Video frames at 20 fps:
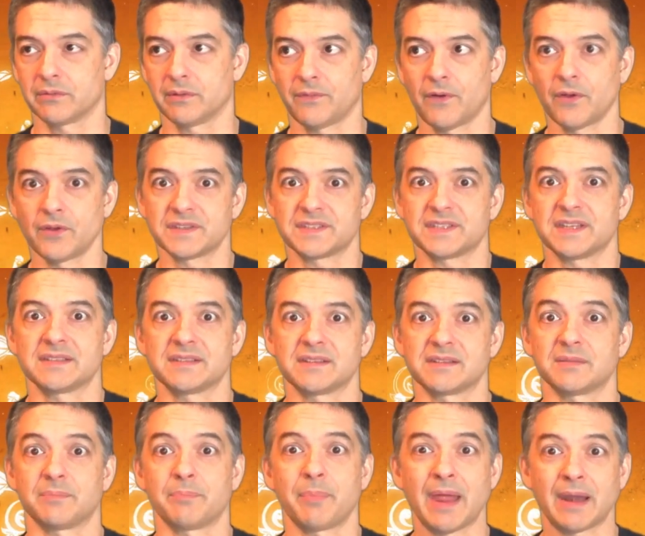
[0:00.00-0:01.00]
if all he sees
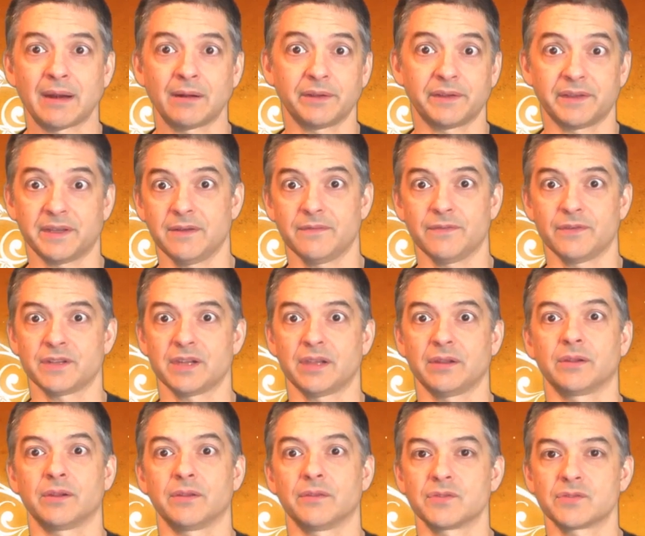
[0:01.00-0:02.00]
is a penalty for
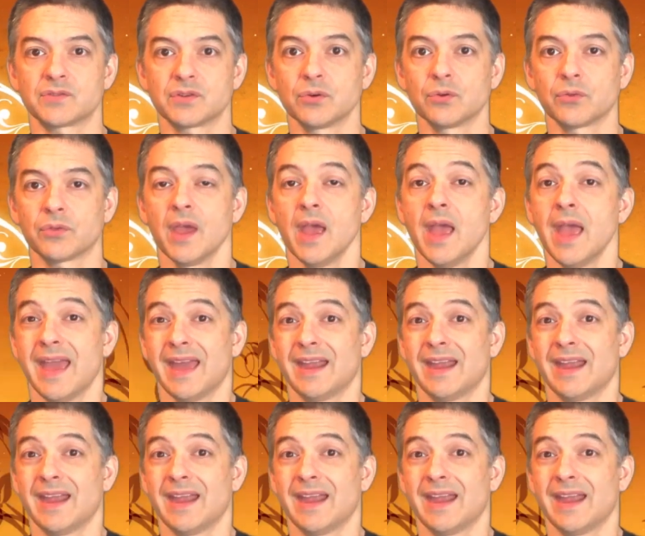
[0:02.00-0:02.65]
telling you the truth,